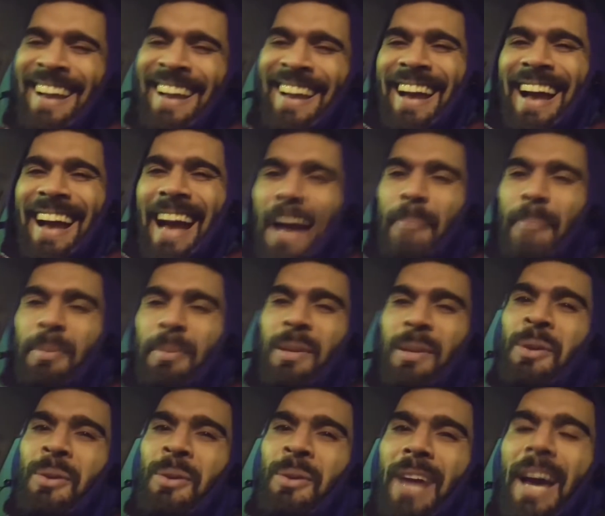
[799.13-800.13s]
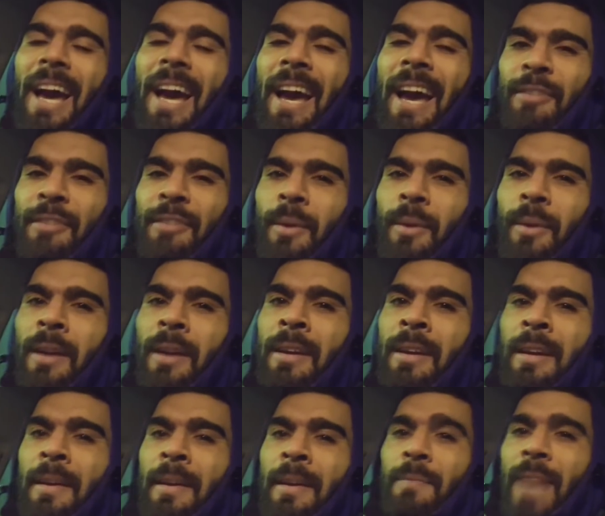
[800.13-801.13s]
Happy New Year, everyone.
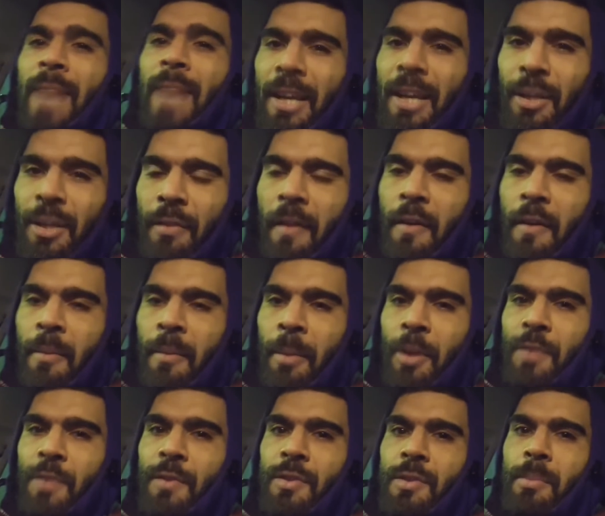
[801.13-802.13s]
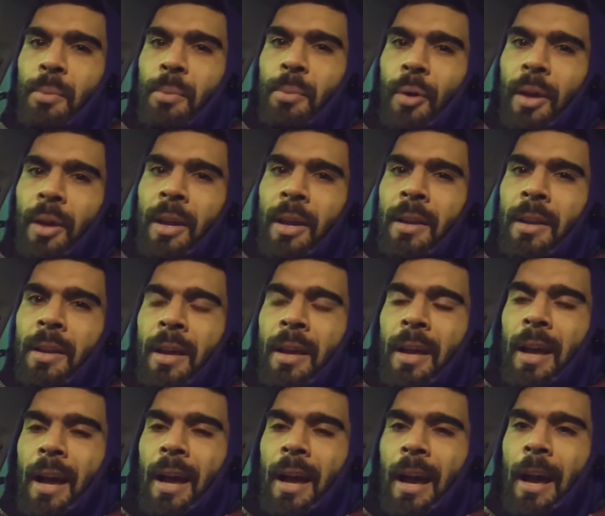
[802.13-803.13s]
Thank you very much for supporting
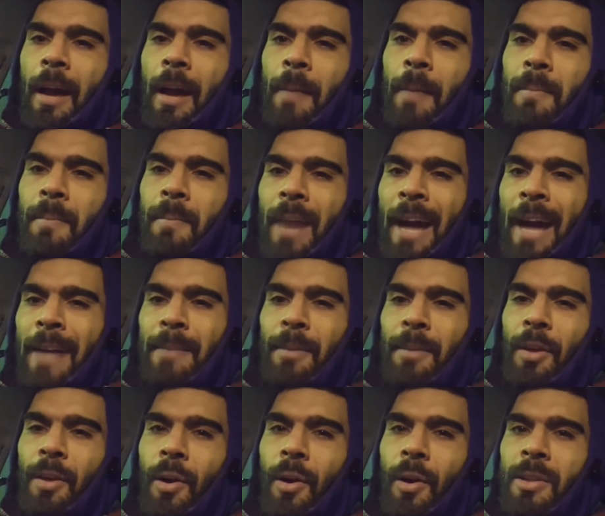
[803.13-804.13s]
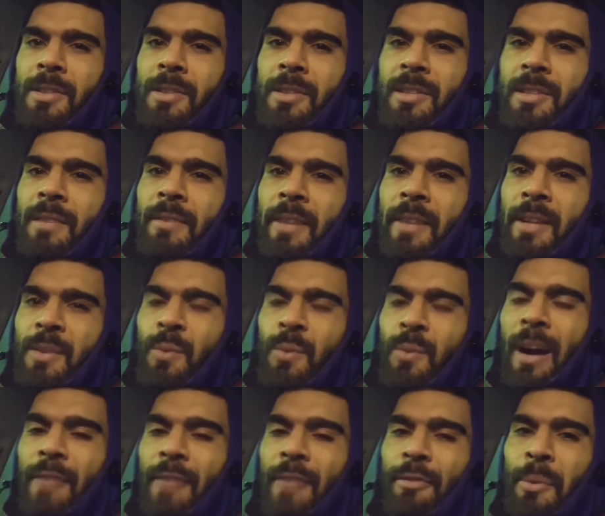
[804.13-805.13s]
Adam McKola TV as
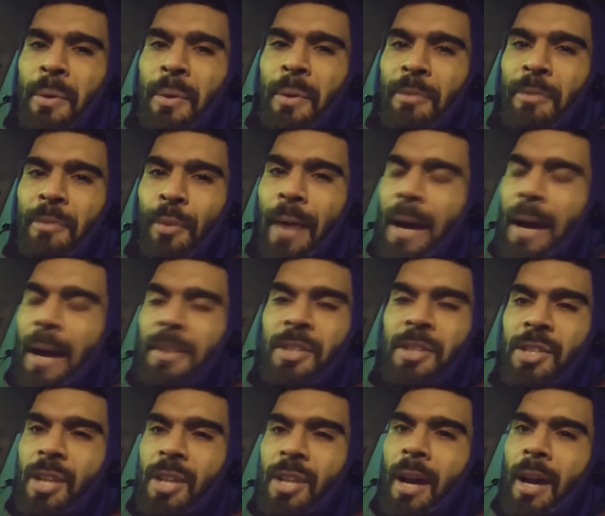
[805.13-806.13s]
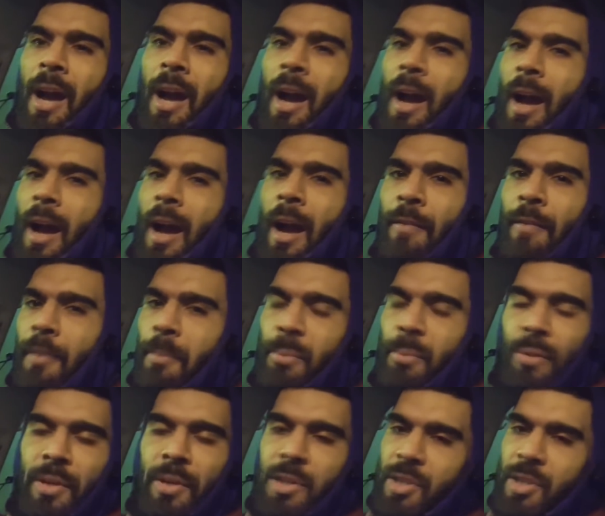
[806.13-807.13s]
well throughout this year. I've
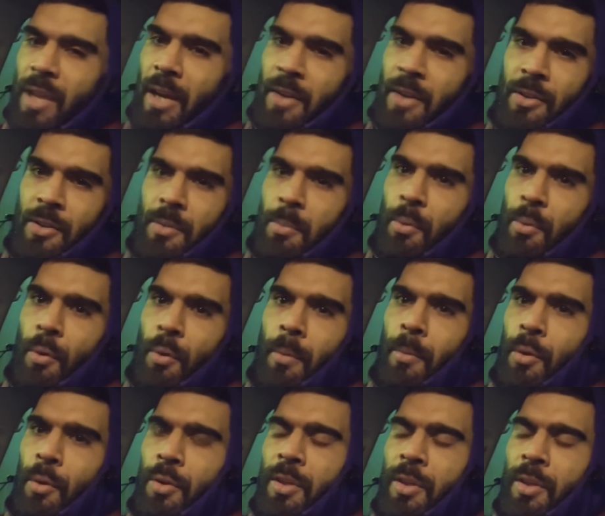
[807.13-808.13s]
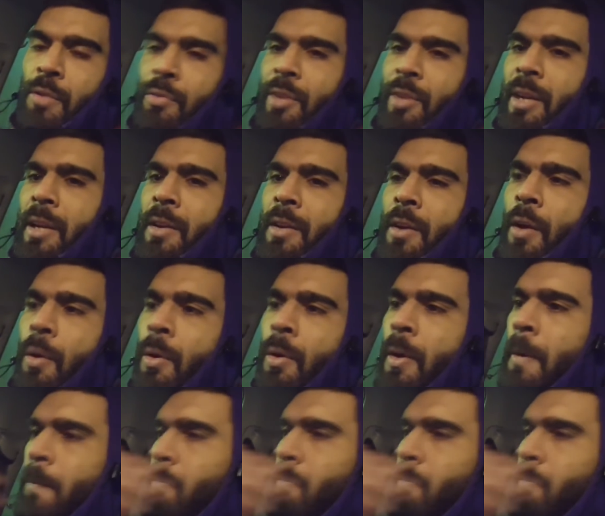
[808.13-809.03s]
appreciated your support more than you really know.